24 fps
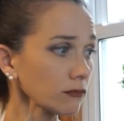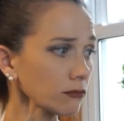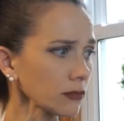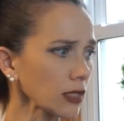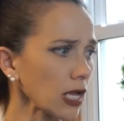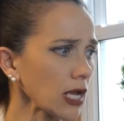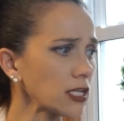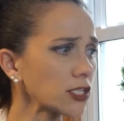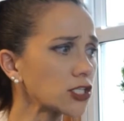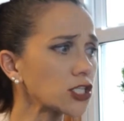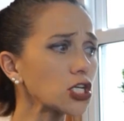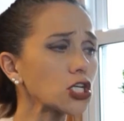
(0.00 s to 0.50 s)

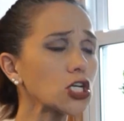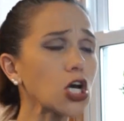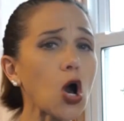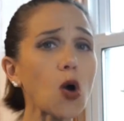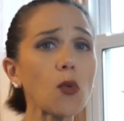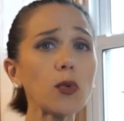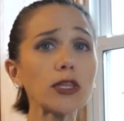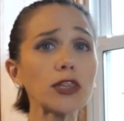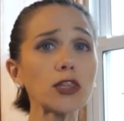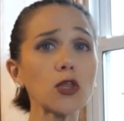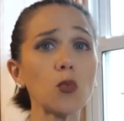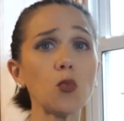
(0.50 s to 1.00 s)
And to
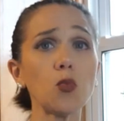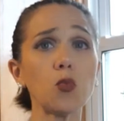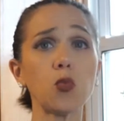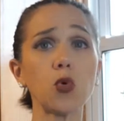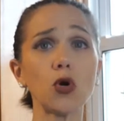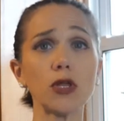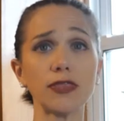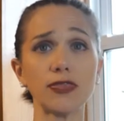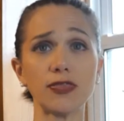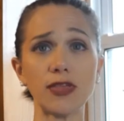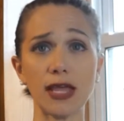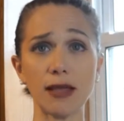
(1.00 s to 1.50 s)
go with the
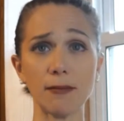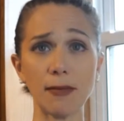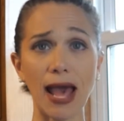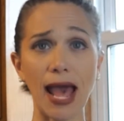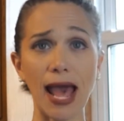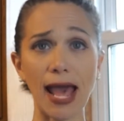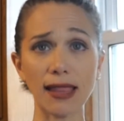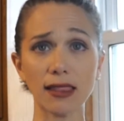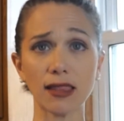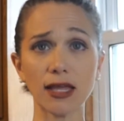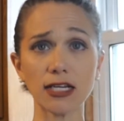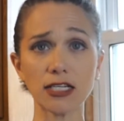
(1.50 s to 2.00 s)
wood theme,
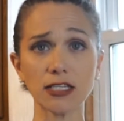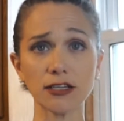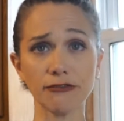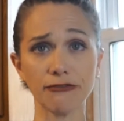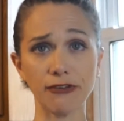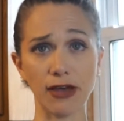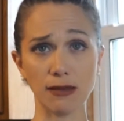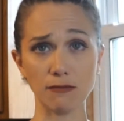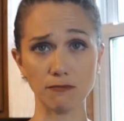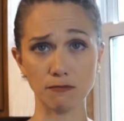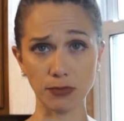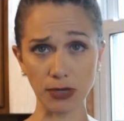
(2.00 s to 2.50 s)
I like to
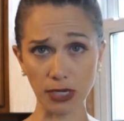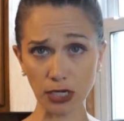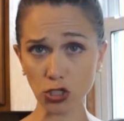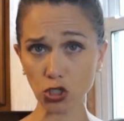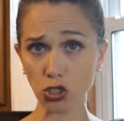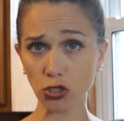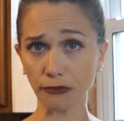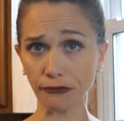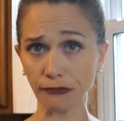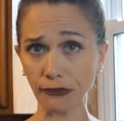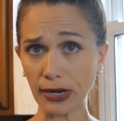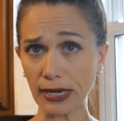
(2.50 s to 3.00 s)
find
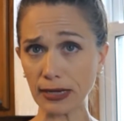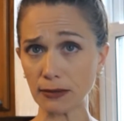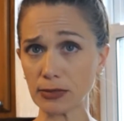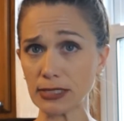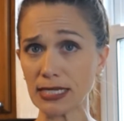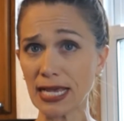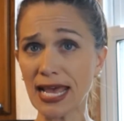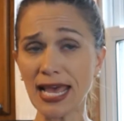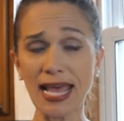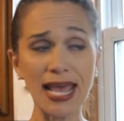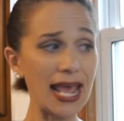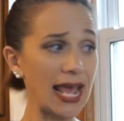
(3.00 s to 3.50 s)
picture frames
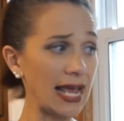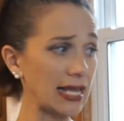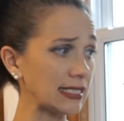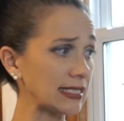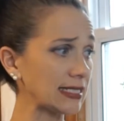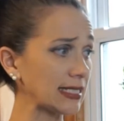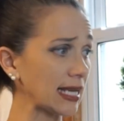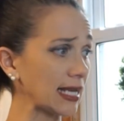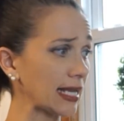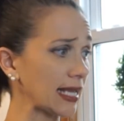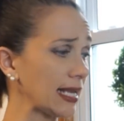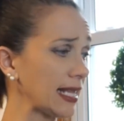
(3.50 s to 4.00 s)
at
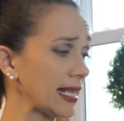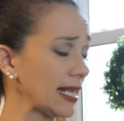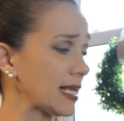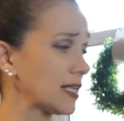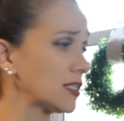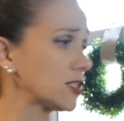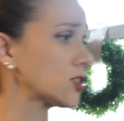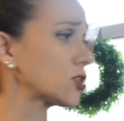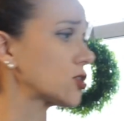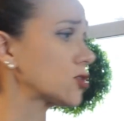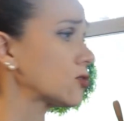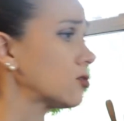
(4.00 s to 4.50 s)

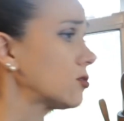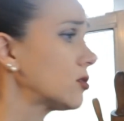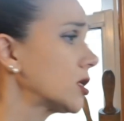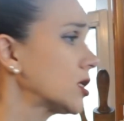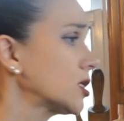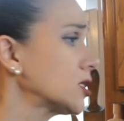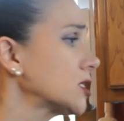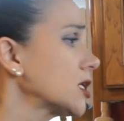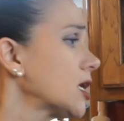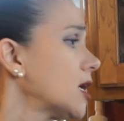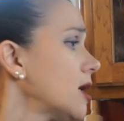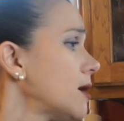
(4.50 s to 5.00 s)
secondhand
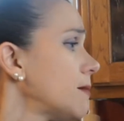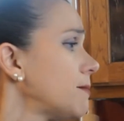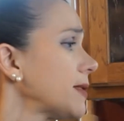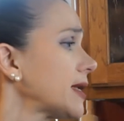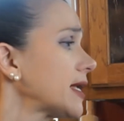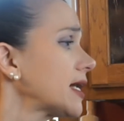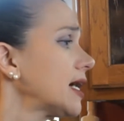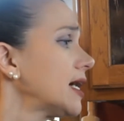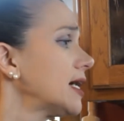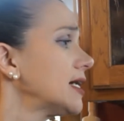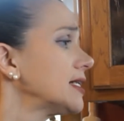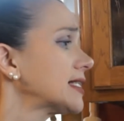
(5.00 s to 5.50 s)
stores
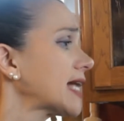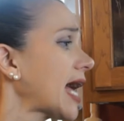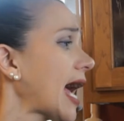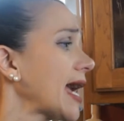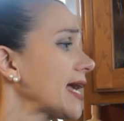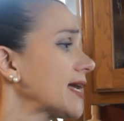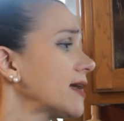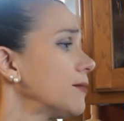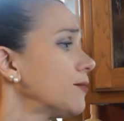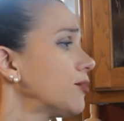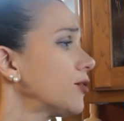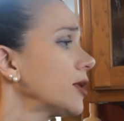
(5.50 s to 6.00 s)
because I
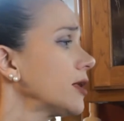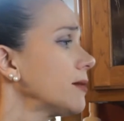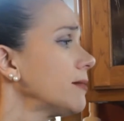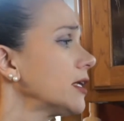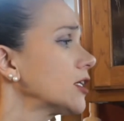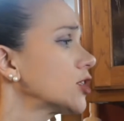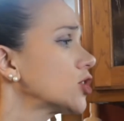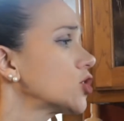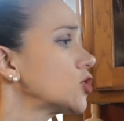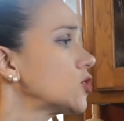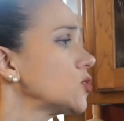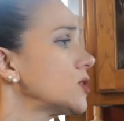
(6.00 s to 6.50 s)
can pretty
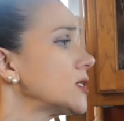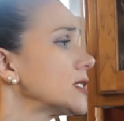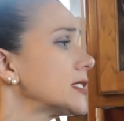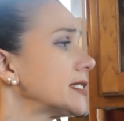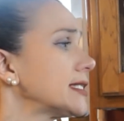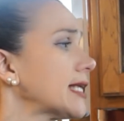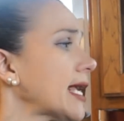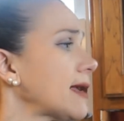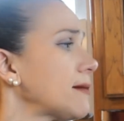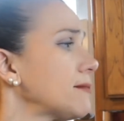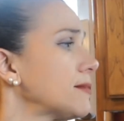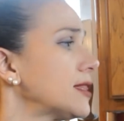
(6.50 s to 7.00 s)
much do the
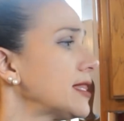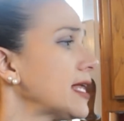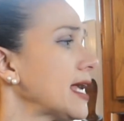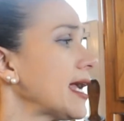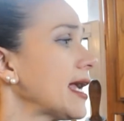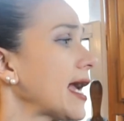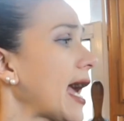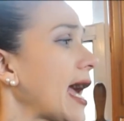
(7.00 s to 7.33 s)
same thing.